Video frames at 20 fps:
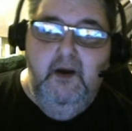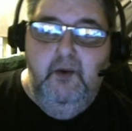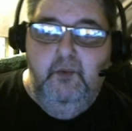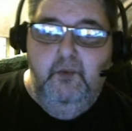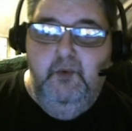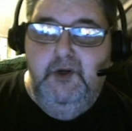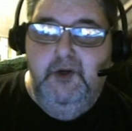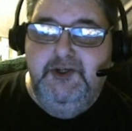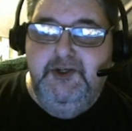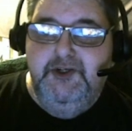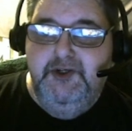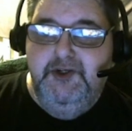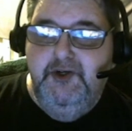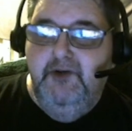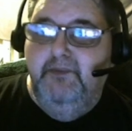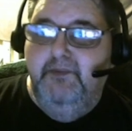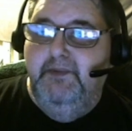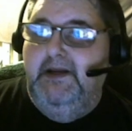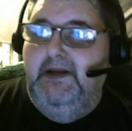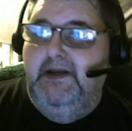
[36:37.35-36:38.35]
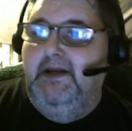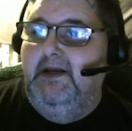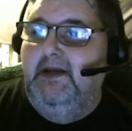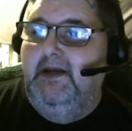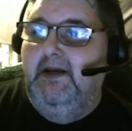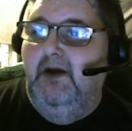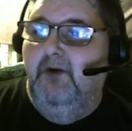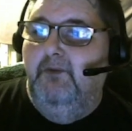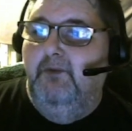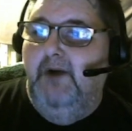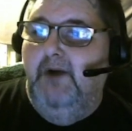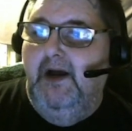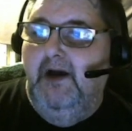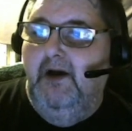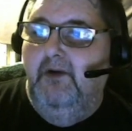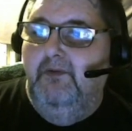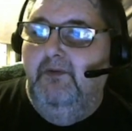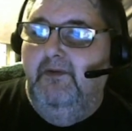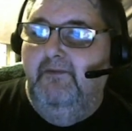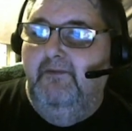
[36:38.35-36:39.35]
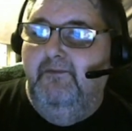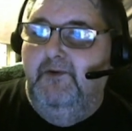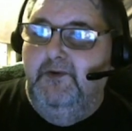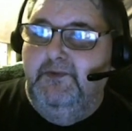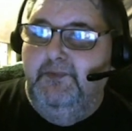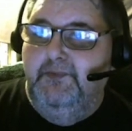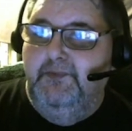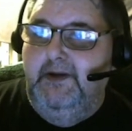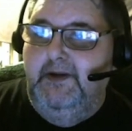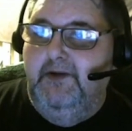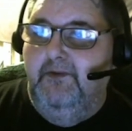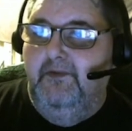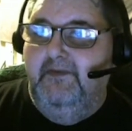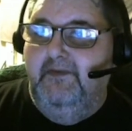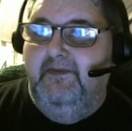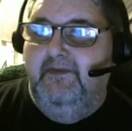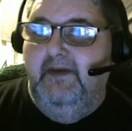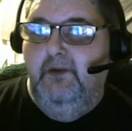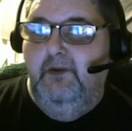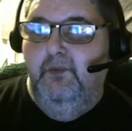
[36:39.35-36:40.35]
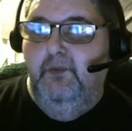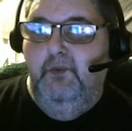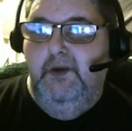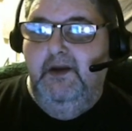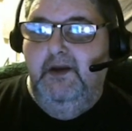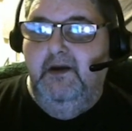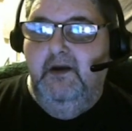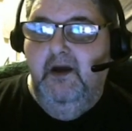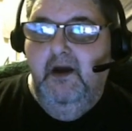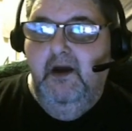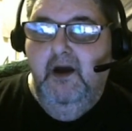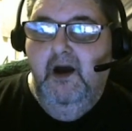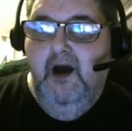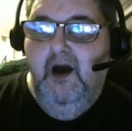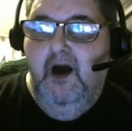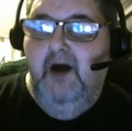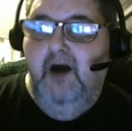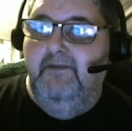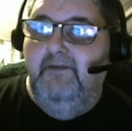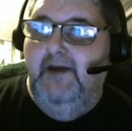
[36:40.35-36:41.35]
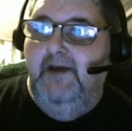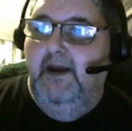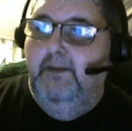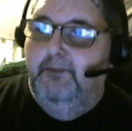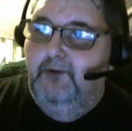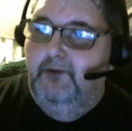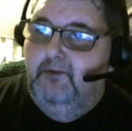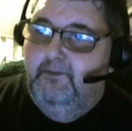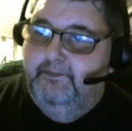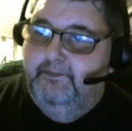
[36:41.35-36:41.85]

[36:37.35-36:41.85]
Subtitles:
which should be around the first week or the second week of April.